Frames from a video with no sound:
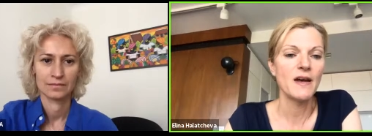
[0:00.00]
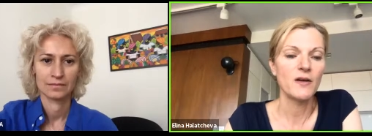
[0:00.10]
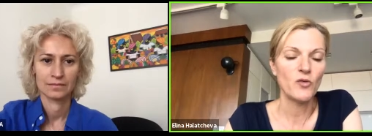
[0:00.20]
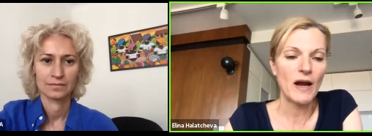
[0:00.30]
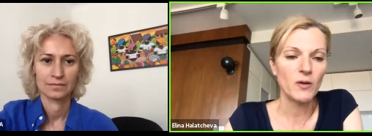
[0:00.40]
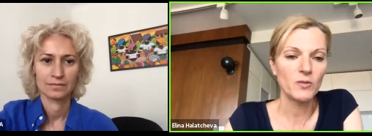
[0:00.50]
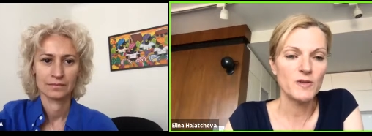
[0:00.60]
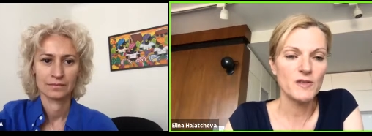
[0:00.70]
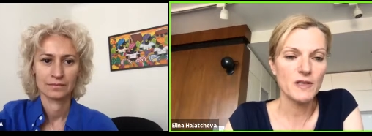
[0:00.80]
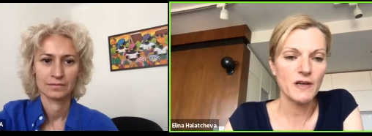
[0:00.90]

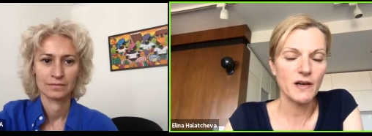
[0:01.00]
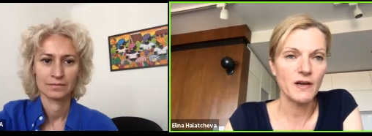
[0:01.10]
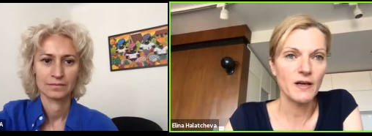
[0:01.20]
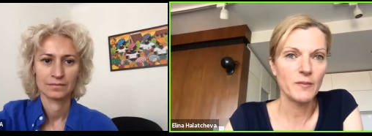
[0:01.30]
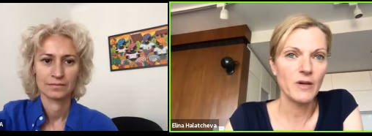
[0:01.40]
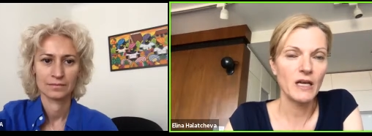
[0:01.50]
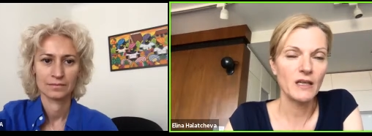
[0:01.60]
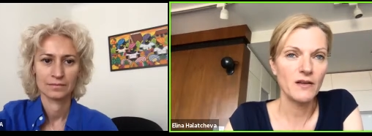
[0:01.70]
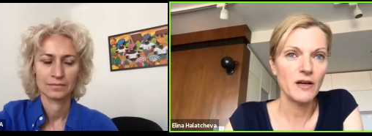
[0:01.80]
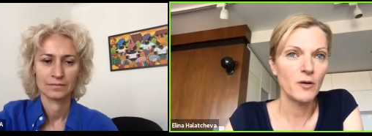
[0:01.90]
Speaker 1: rounds, um,
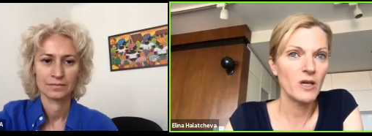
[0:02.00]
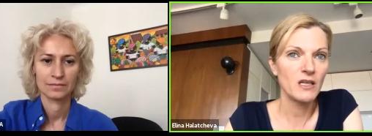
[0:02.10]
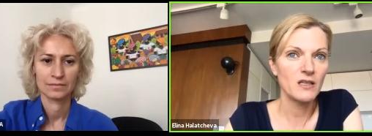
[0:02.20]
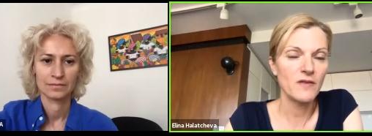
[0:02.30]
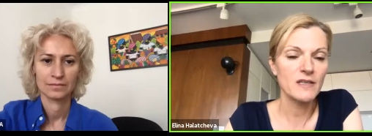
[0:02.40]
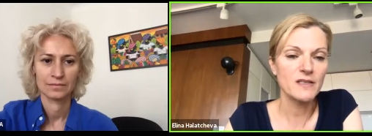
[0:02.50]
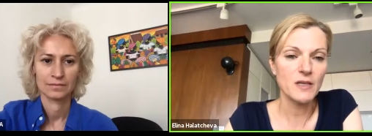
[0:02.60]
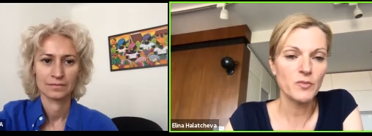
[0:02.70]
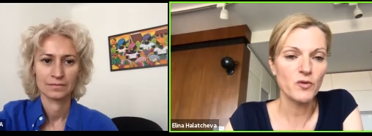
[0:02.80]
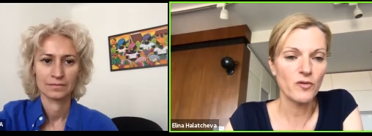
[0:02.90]
and there we can invest
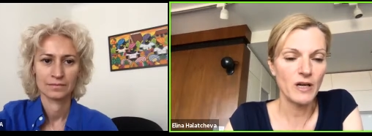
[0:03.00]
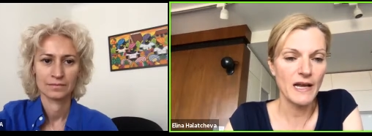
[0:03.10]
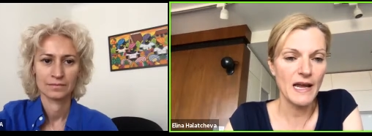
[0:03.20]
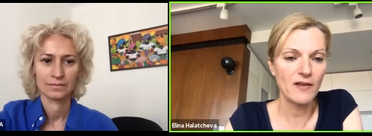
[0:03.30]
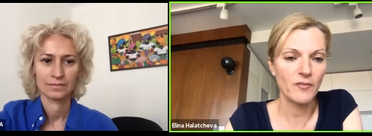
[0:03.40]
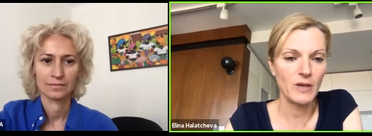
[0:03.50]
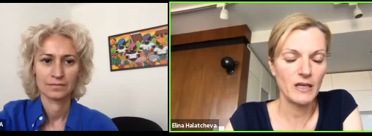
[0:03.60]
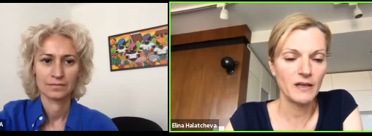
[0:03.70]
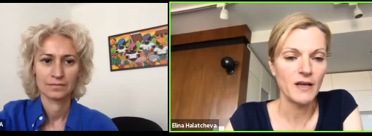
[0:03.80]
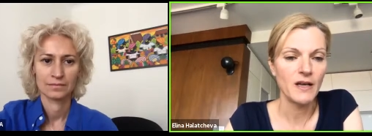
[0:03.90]
up to three and a half
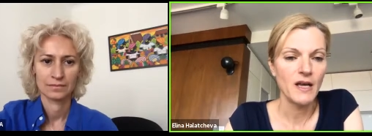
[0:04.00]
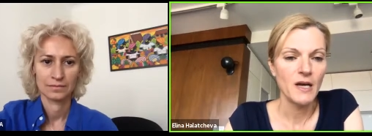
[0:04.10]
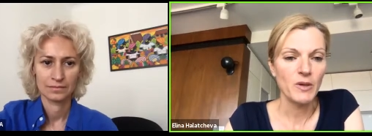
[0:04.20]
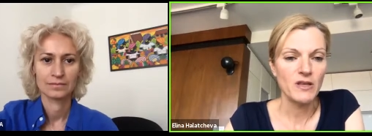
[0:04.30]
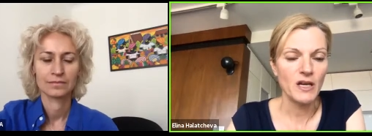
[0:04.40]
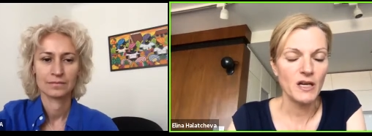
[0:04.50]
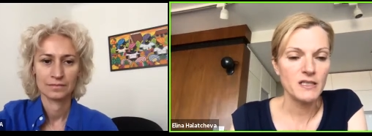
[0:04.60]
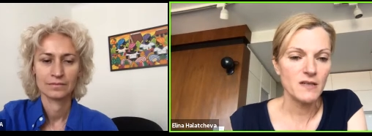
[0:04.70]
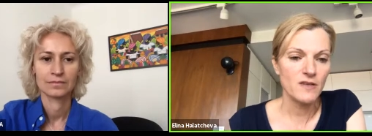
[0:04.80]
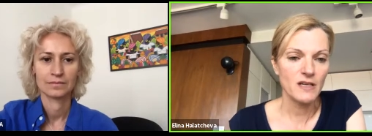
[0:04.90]
million. But the
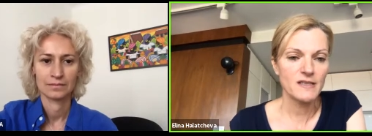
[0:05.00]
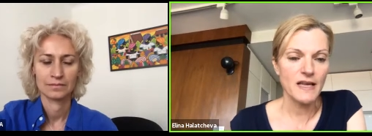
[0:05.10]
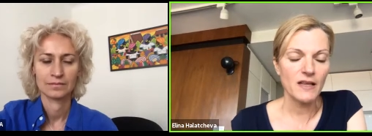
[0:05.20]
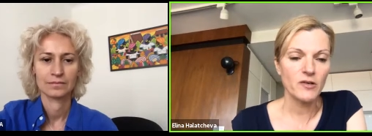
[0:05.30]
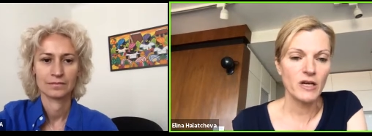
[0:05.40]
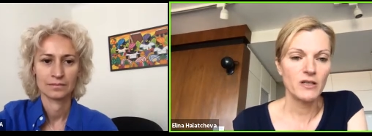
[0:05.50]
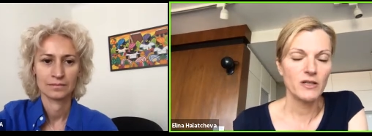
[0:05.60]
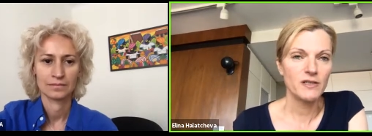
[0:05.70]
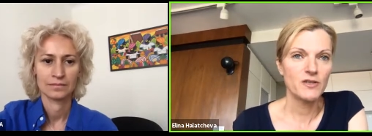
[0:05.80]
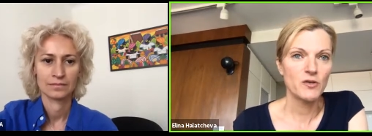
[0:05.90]
idea of the accelerator
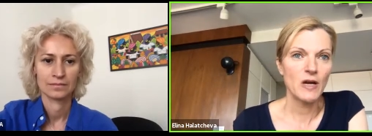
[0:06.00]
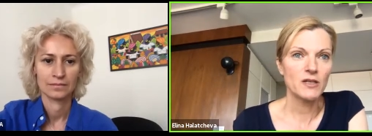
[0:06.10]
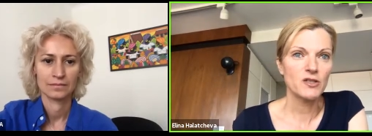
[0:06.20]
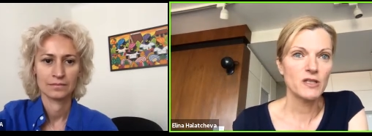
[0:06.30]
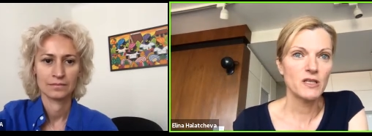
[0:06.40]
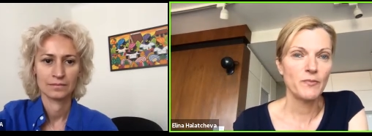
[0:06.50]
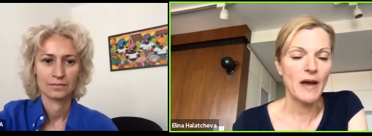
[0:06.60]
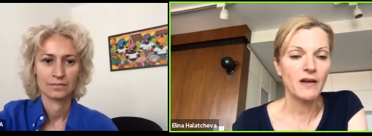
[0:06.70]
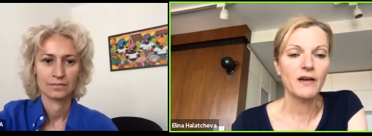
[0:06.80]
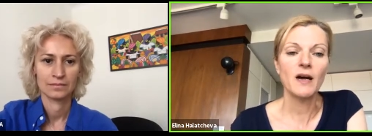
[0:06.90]
is to actually
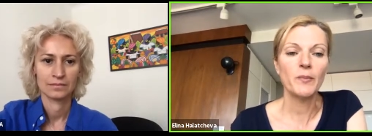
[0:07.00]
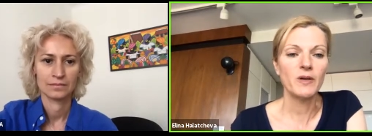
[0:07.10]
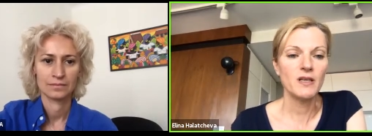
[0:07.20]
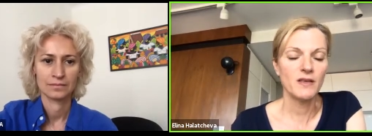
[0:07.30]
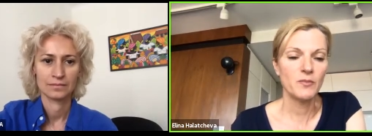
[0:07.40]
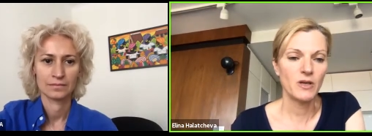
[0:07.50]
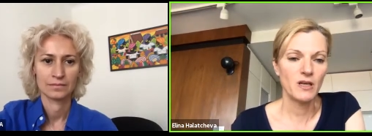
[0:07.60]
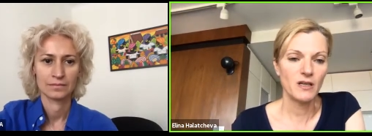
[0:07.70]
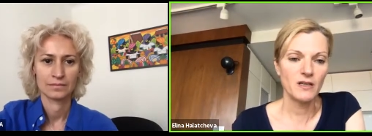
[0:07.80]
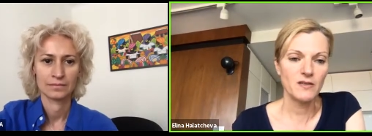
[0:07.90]
back a company at the
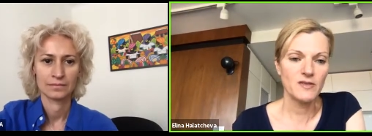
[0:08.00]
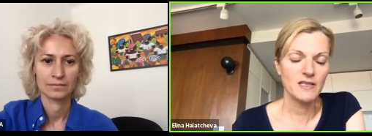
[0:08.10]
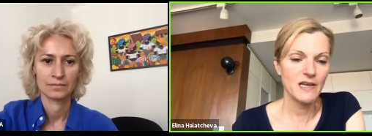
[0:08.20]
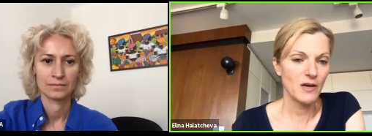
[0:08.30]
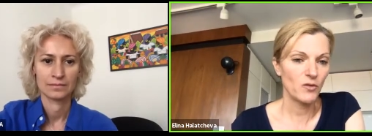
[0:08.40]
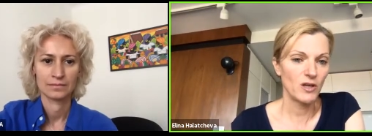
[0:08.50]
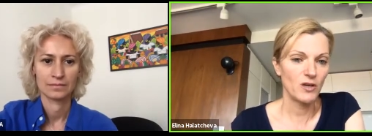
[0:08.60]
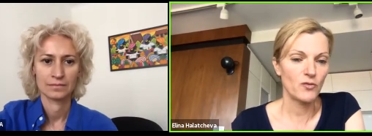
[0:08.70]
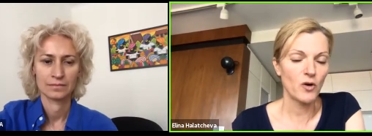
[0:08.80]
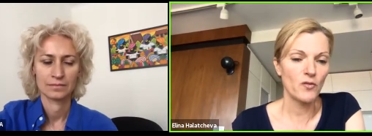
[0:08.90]
beginning, see how they
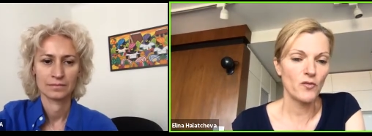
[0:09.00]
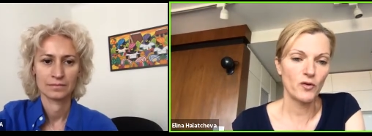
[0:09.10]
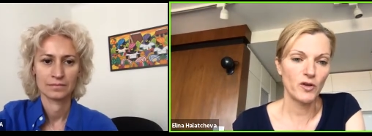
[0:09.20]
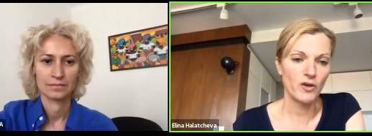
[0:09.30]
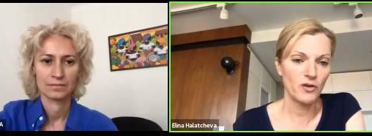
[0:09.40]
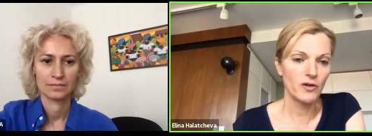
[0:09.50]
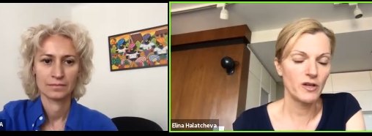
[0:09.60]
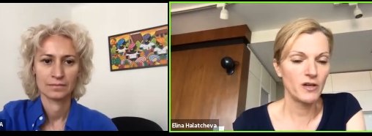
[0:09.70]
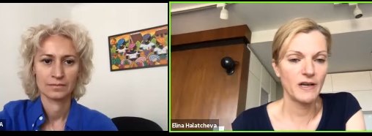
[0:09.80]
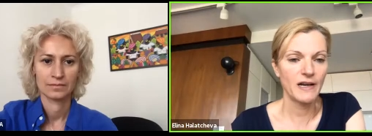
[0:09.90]
grow for a year, a
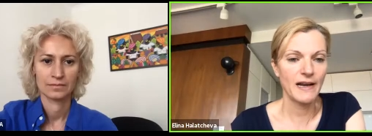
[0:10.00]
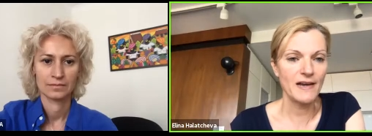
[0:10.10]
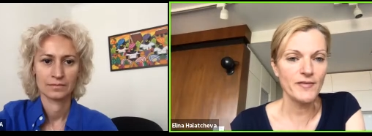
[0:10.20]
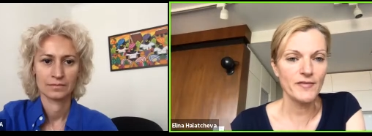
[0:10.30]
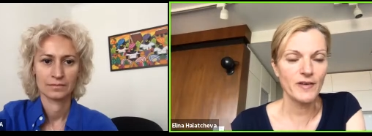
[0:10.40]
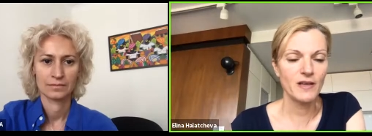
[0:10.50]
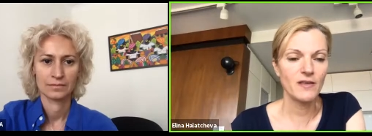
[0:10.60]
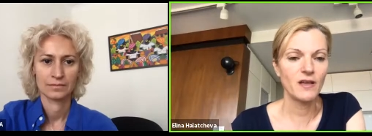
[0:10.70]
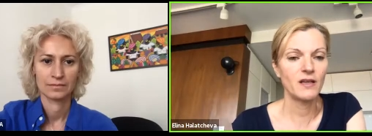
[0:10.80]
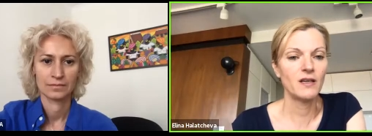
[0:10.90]
year and a half, and
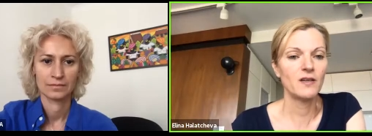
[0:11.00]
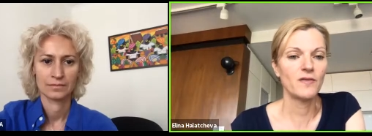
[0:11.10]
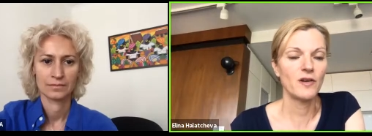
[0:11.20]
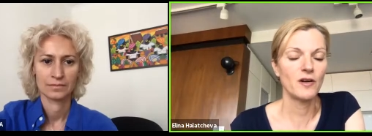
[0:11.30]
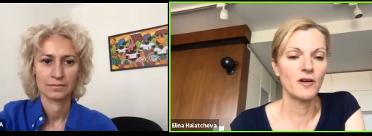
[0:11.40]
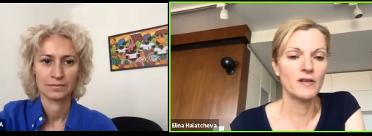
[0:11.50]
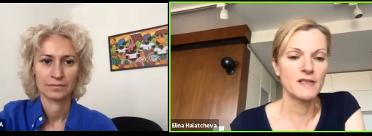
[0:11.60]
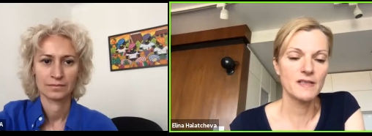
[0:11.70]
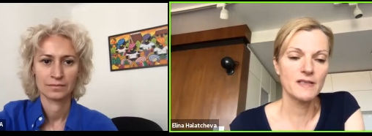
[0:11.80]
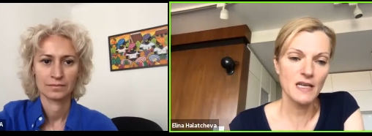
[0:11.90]
then if they're
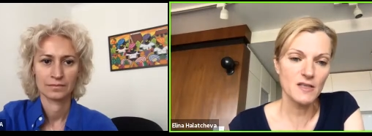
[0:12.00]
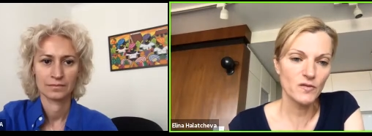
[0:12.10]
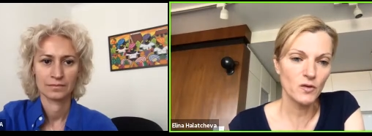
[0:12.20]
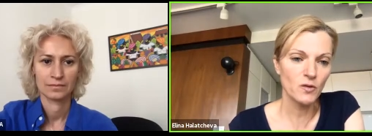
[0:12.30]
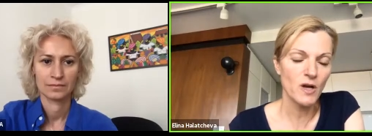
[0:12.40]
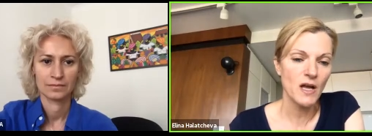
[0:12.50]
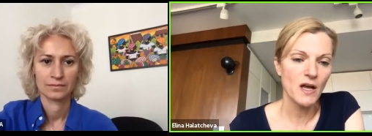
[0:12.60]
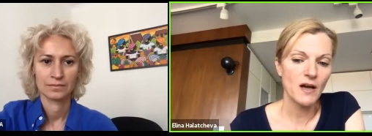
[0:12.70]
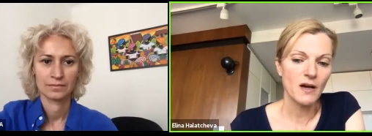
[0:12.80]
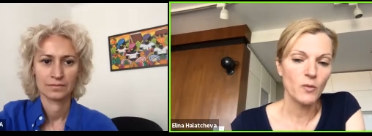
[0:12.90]
successful,
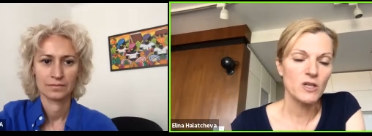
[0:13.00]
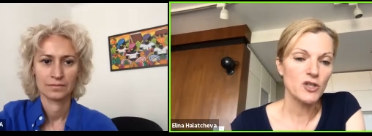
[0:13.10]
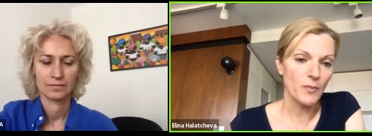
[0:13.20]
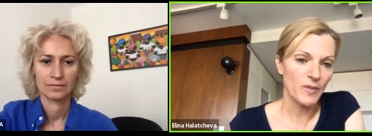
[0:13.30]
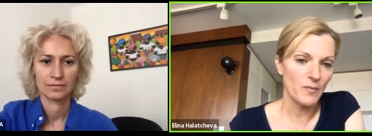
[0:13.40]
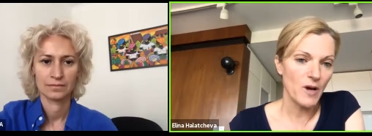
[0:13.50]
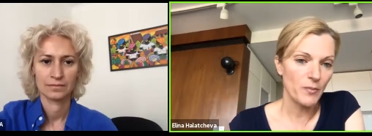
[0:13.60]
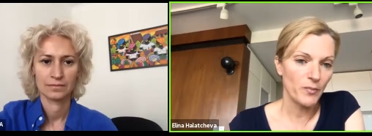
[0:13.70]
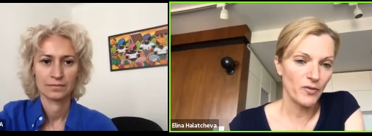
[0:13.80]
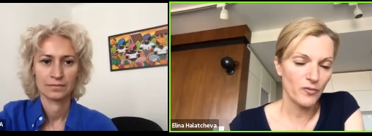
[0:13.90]
we top them
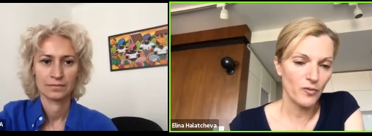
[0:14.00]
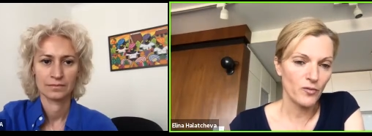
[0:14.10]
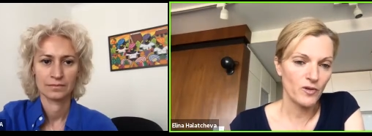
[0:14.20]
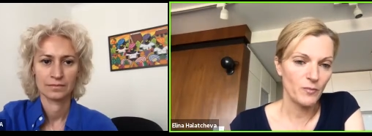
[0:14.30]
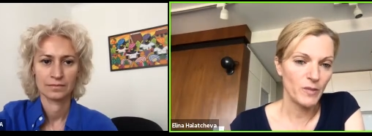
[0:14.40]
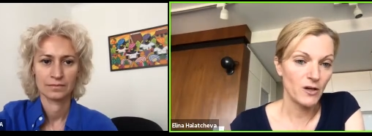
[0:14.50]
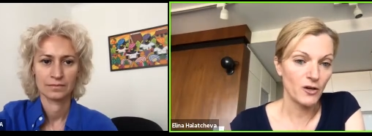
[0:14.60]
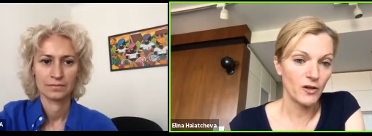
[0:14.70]
up through the bigger